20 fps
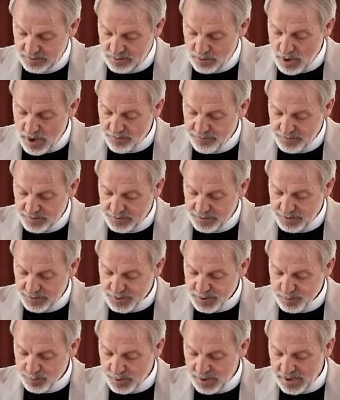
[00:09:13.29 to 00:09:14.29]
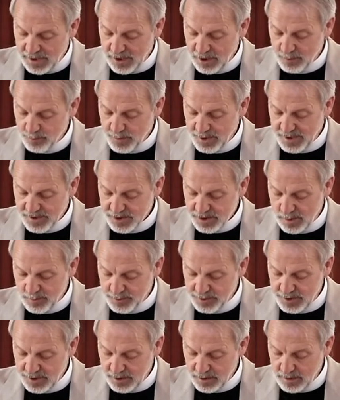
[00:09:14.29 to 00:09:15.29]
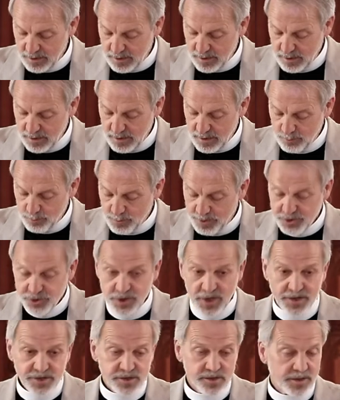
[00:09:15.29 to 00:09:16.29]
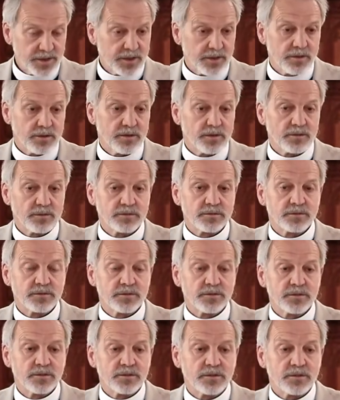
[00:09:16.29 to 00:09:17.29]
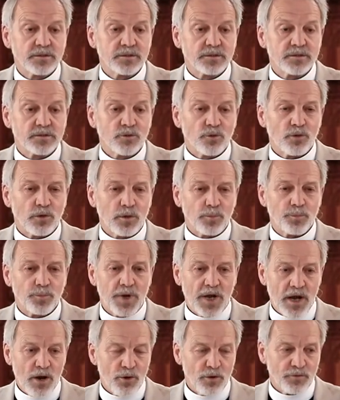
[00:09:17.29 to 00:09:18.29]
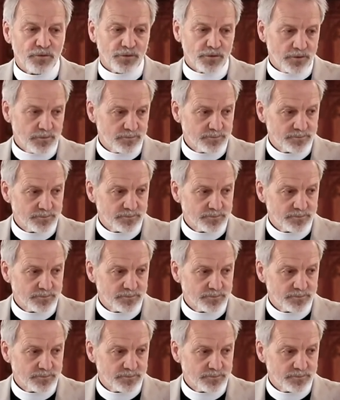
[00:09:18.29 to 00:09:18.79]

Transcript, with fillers: often inspired by something majestic or powerful.